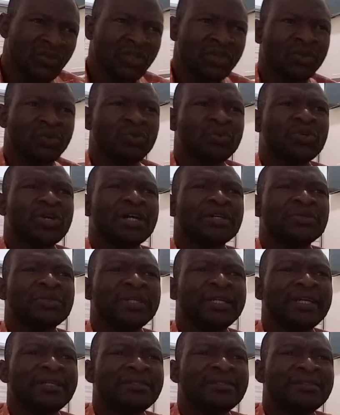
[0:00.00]
we
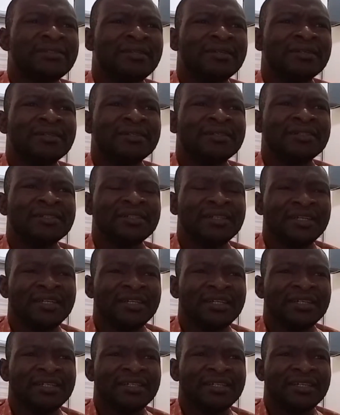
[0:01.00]
calculate the
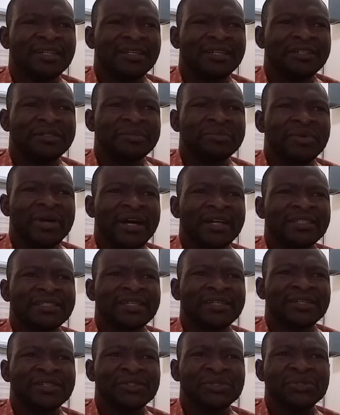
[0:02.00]

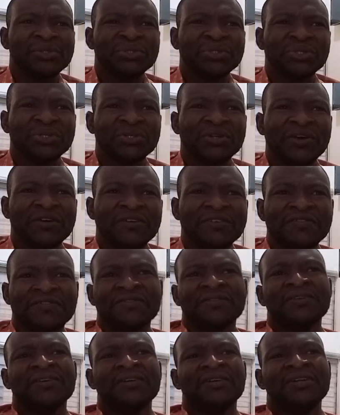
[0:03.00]
axial resolution
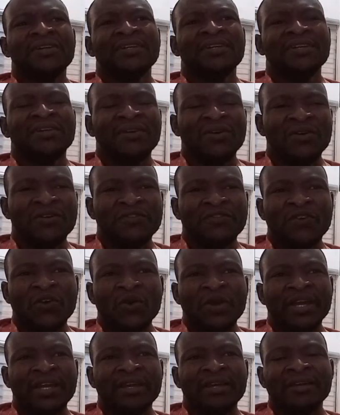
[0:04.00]

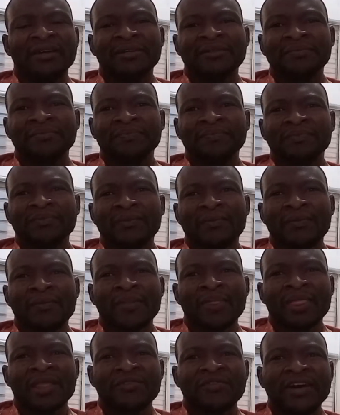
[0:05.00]
for a
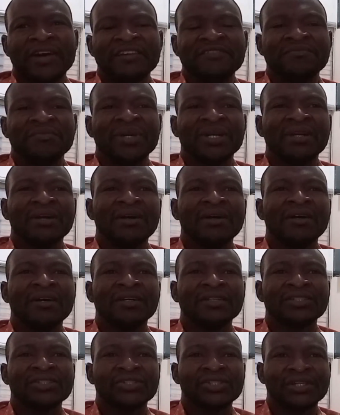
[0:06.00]
5
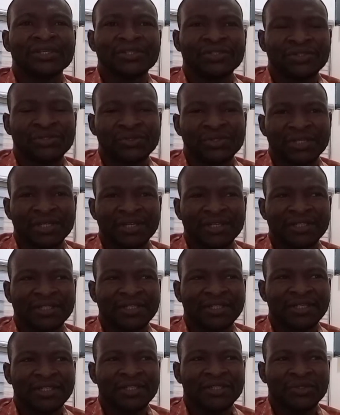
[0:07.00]
megahertz transducer
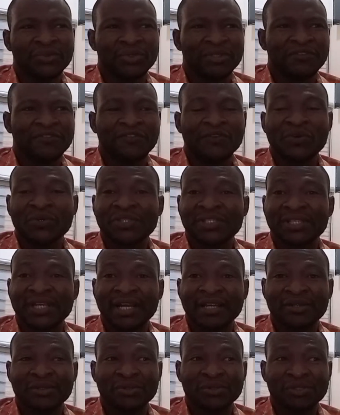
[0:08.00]
with 4
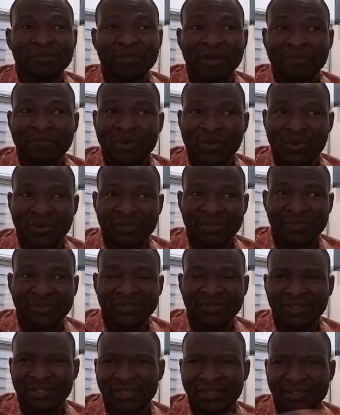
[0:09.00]
cycles per
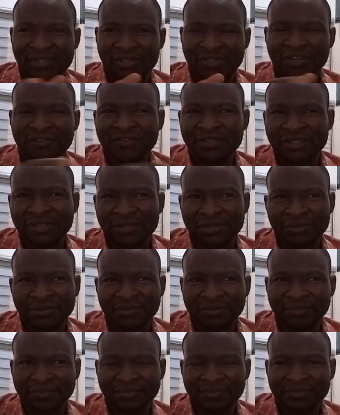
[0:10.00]
pulse in soft tissue.
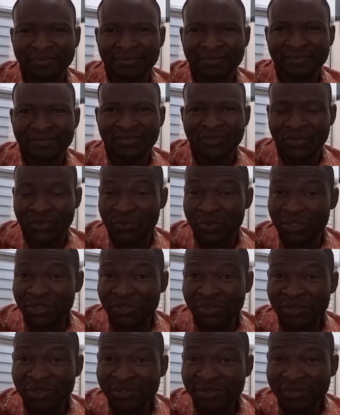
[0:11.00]
So what
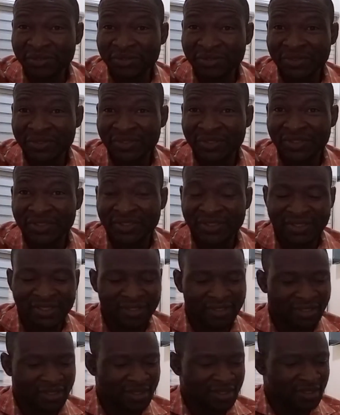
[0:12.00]
do?
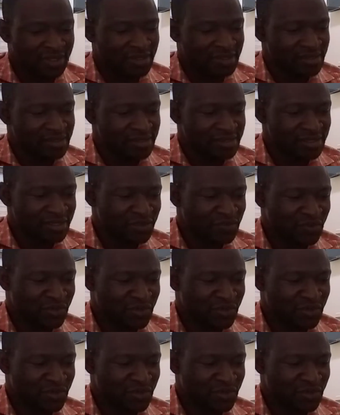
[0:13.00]
This is